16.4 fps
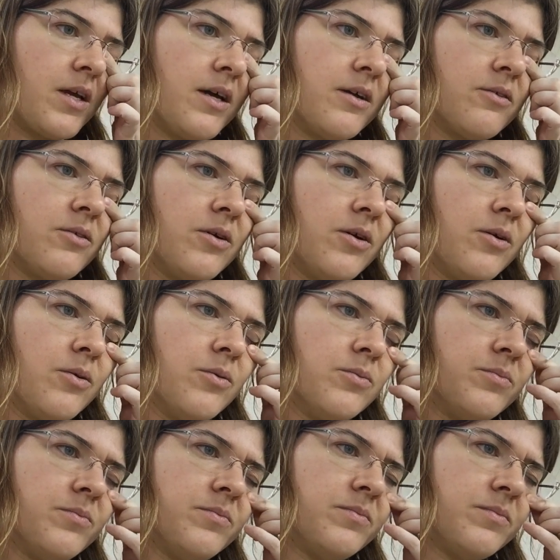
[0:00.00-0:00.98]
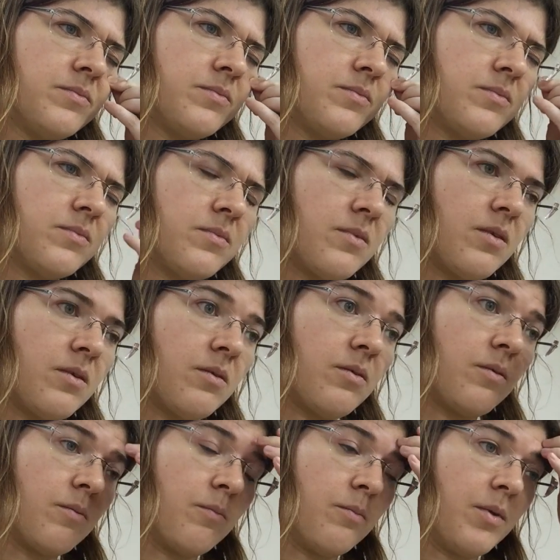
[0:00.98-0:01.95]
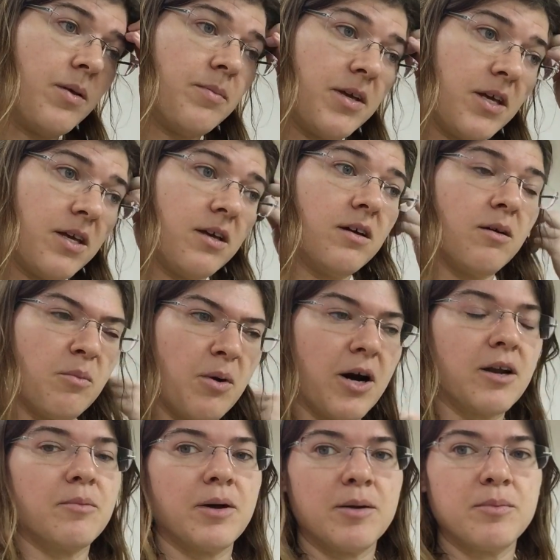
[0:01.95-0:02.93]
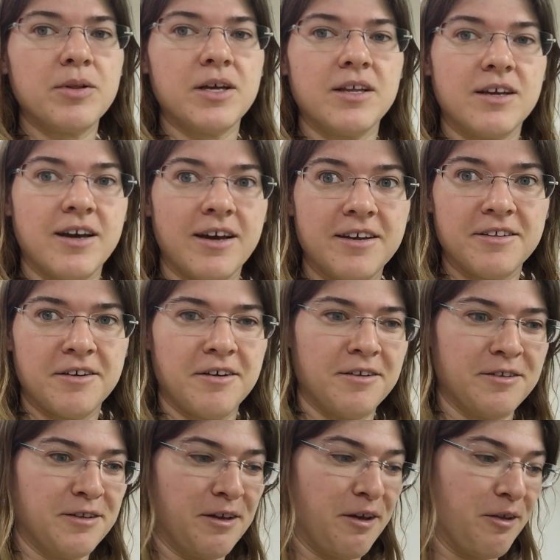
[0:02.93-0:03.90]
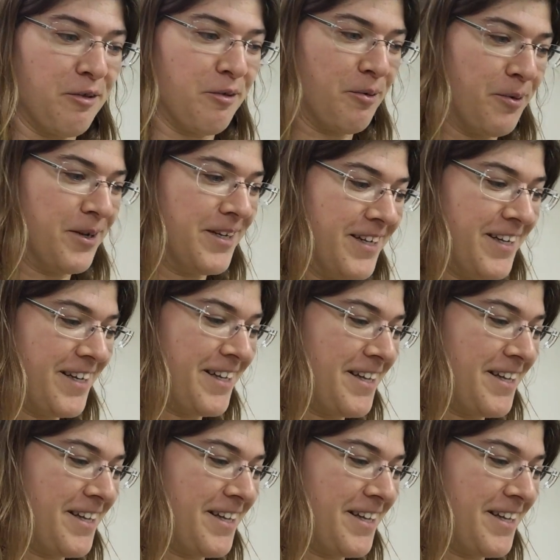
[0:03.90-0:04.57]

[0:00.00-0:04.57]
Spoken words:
I don't know, maybe Hamada by Platychila on the other one.